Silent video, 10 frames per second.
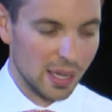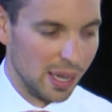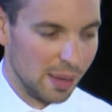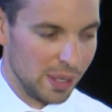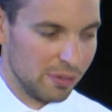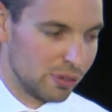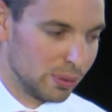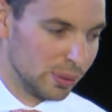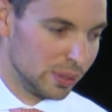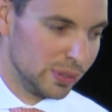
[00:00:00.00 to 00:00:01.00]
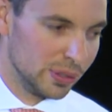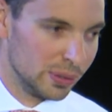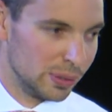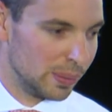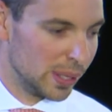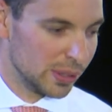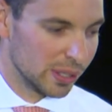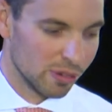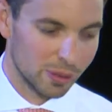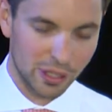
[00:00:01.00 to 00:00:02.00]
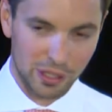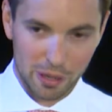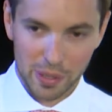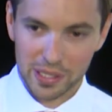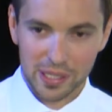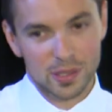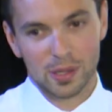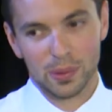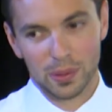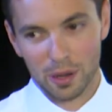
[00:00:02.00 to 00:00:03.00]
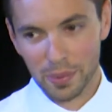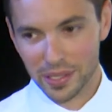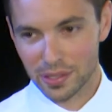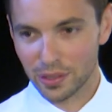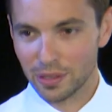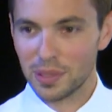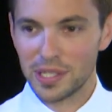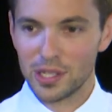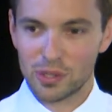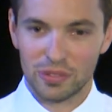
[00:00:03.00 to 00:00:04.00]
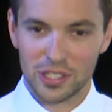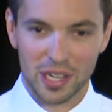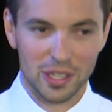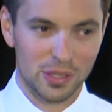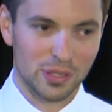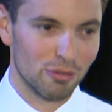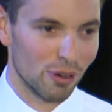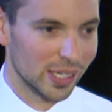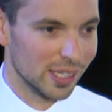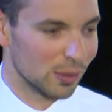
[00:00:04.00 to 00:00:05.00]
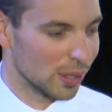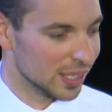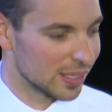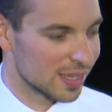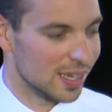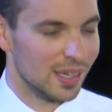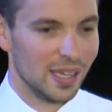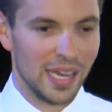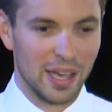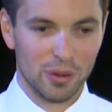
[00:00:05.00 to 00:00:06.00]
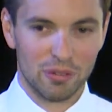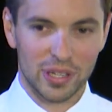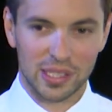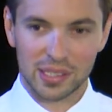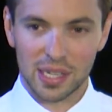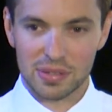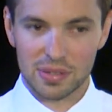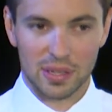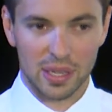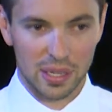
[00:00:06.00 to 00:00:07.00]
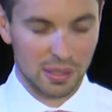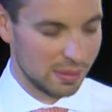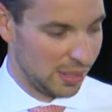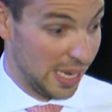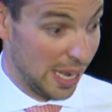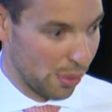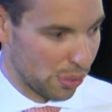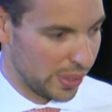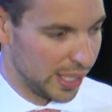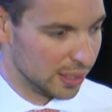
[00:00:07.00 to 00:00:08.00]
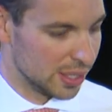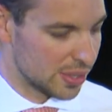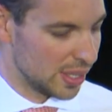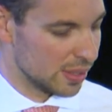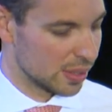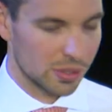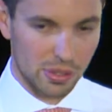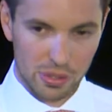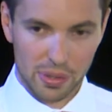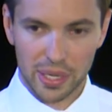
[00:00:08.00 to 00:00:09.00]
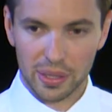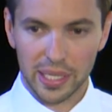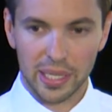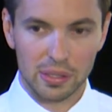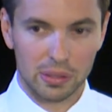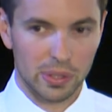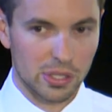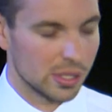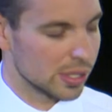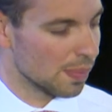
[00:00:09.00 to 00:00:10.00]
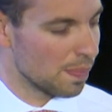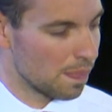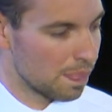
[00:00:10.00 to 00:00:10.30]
And for all of you who are wondering if I'm going to comment, yes, I will comment on the potential for changes to franking credits and how it affects us and our 3 LICs. I'll just do that at the end at question time.